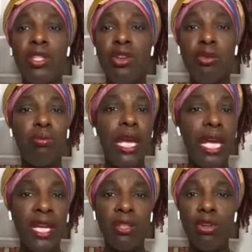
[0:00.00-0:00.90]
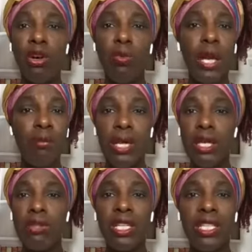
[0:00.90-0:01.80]
you know, men or white
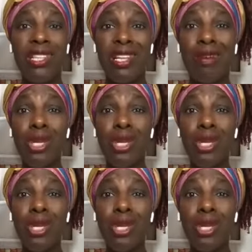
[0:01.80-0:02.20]
men or anything.